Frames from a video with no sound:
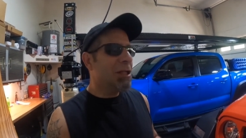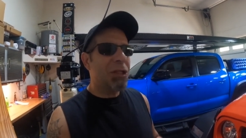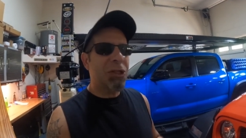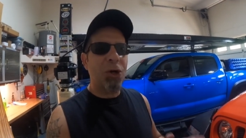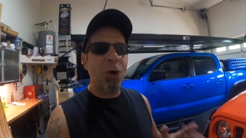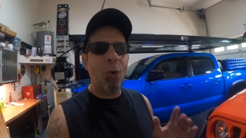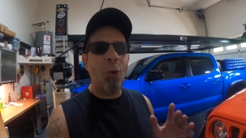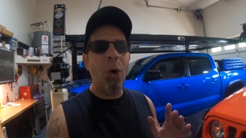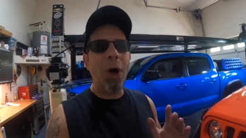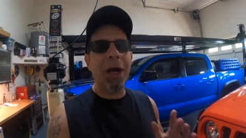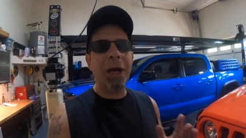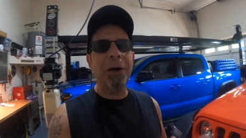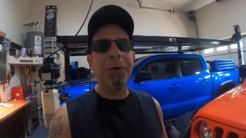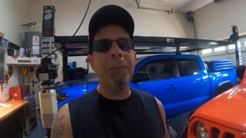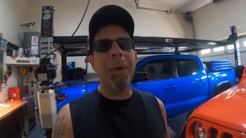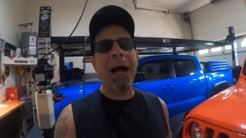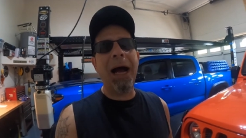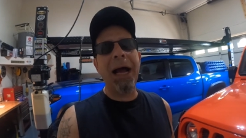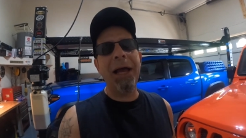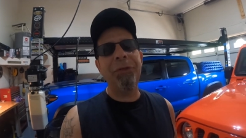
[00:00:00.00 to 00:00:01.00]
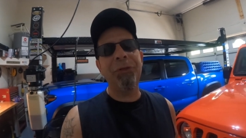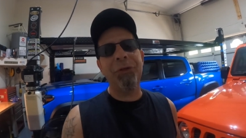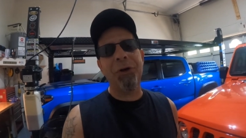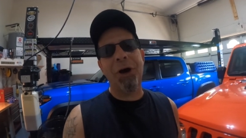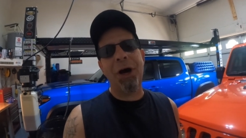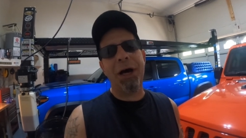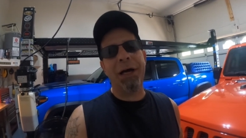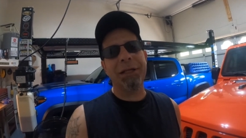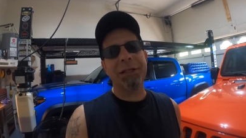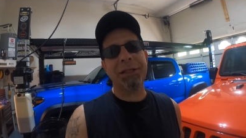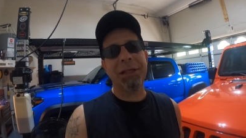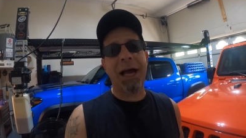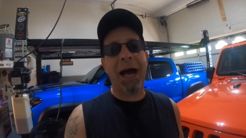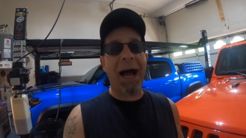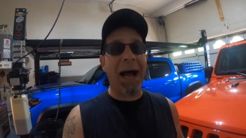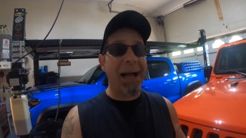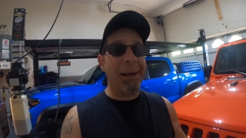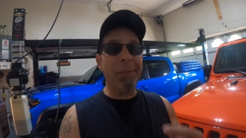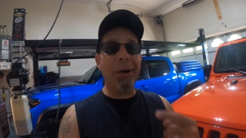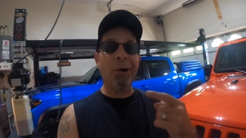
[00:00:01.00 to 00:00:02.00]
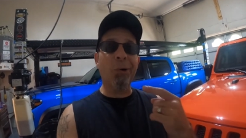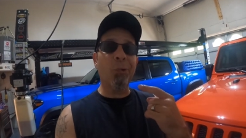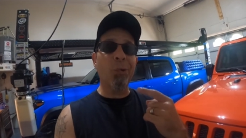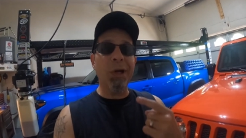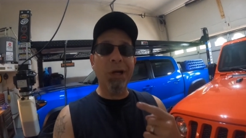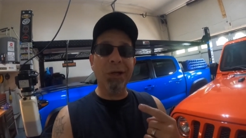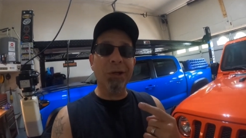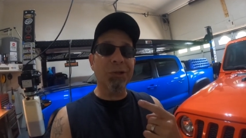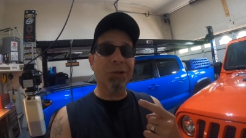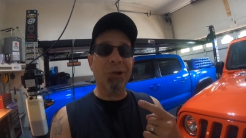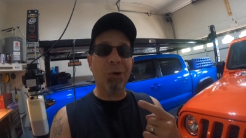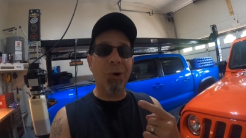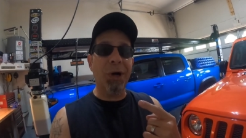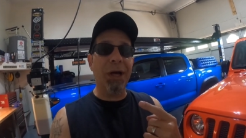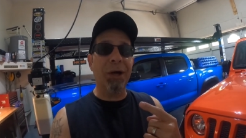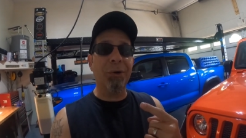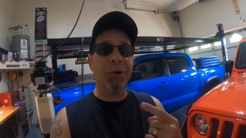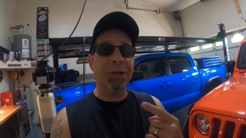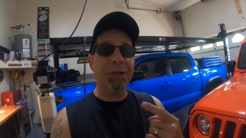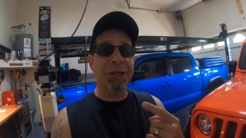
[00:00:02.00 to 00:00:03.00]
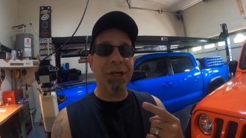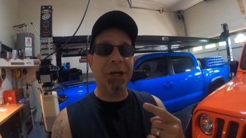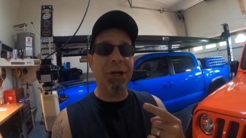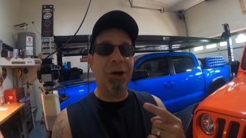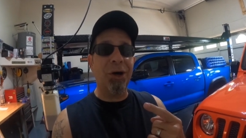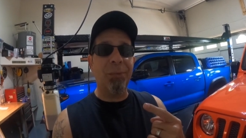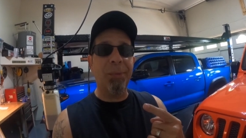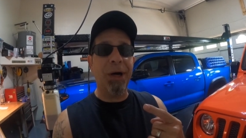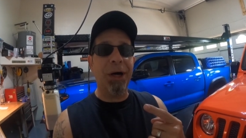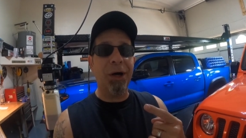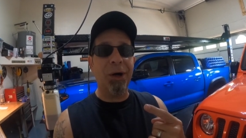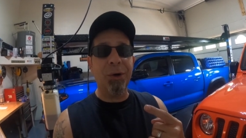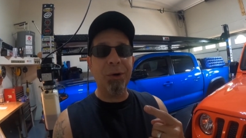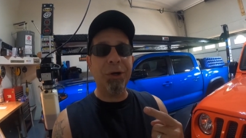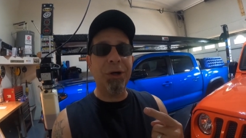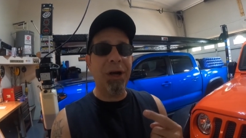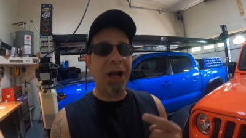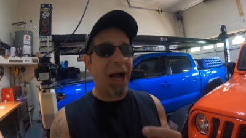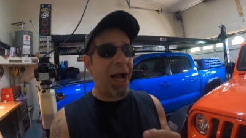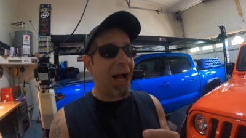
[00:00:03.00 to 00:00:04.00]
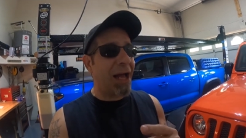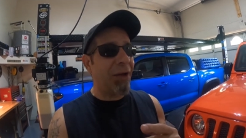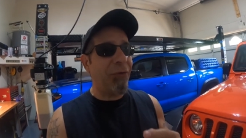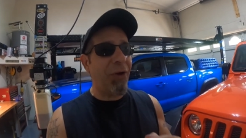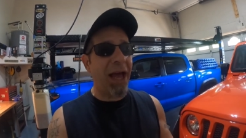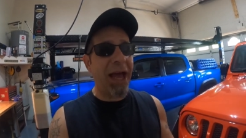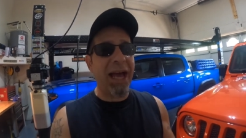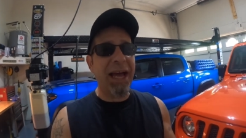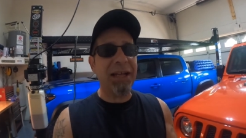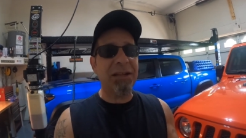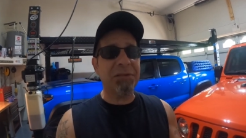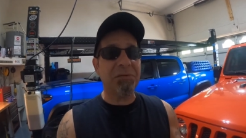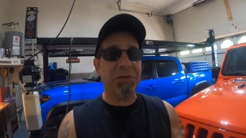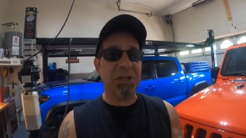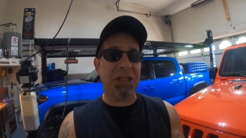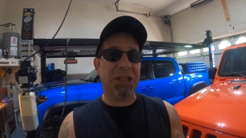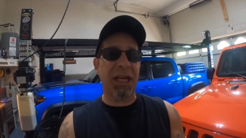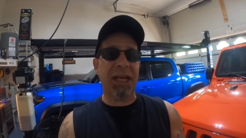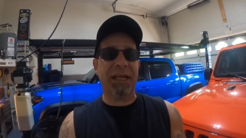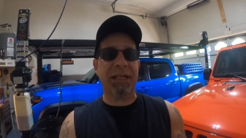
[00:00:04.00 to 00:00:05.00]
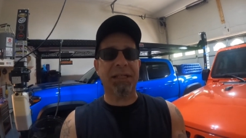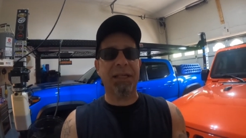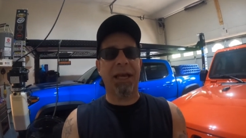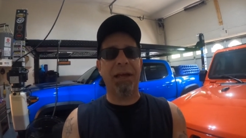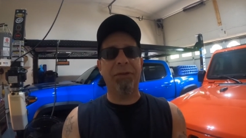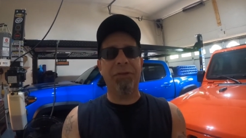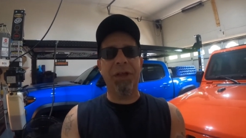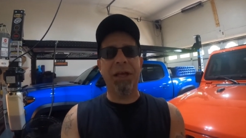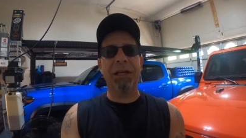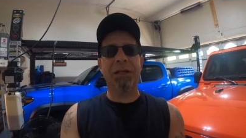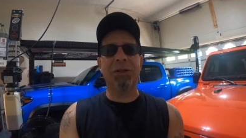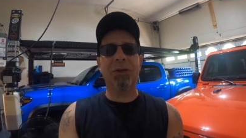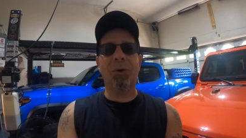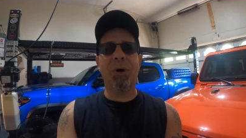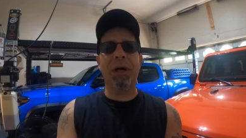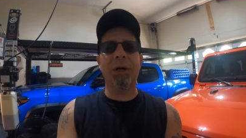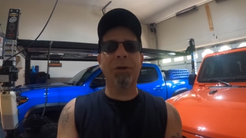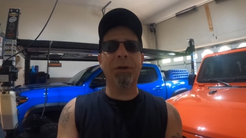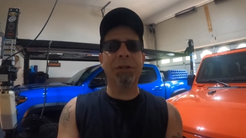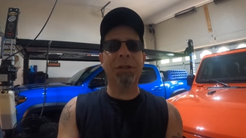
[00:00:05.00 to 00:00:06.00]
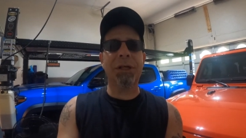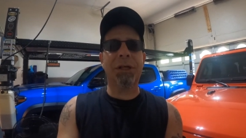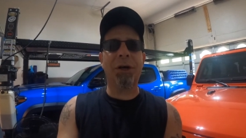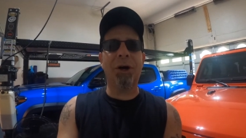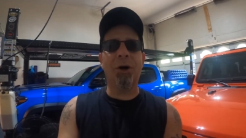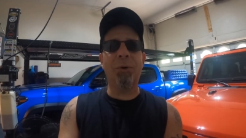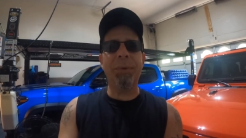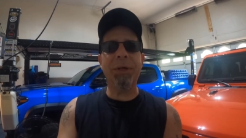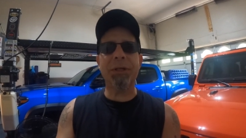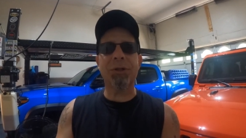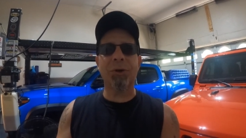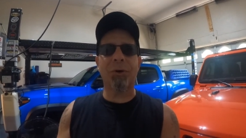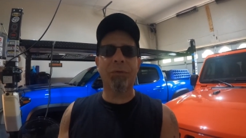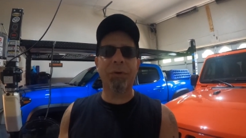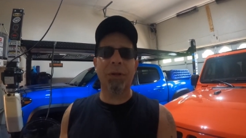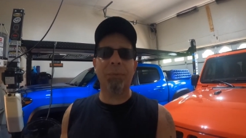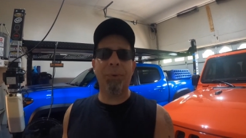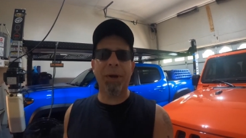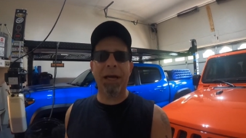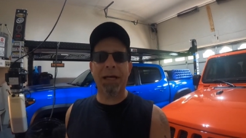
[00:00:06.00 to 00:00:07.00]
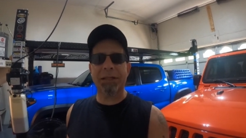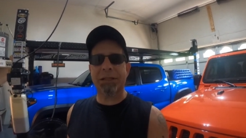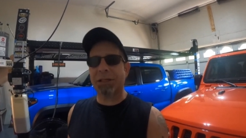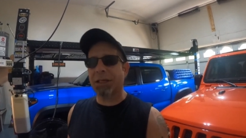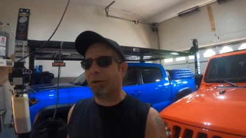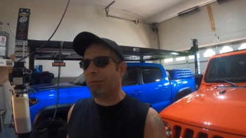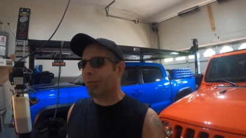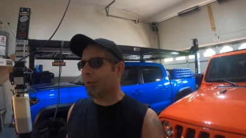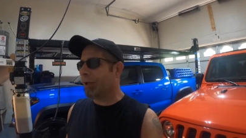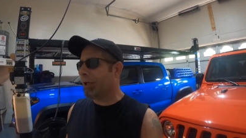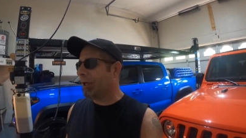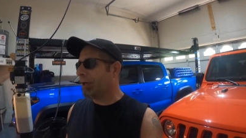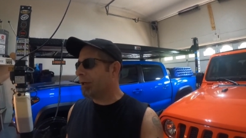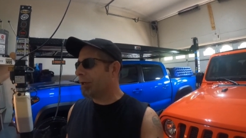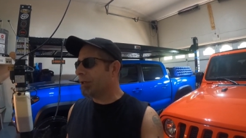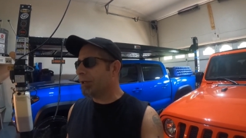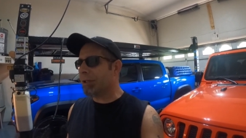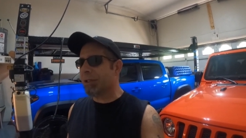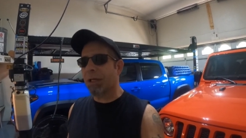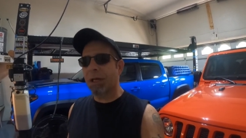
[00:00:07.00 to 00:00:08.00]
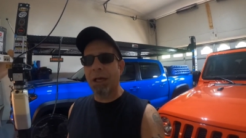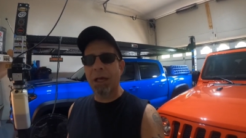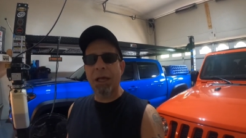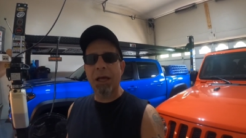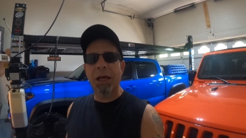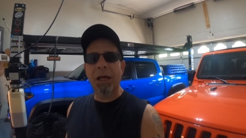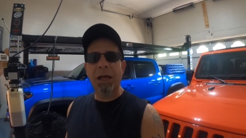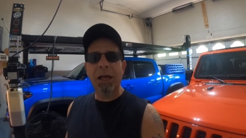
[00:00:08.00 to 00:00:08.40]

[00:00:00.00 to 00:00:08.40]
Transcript: So what are my thoughts? I'm a real Toyota Tacoma owner. I've had six, I think, Toyota Tacomas over the past several years.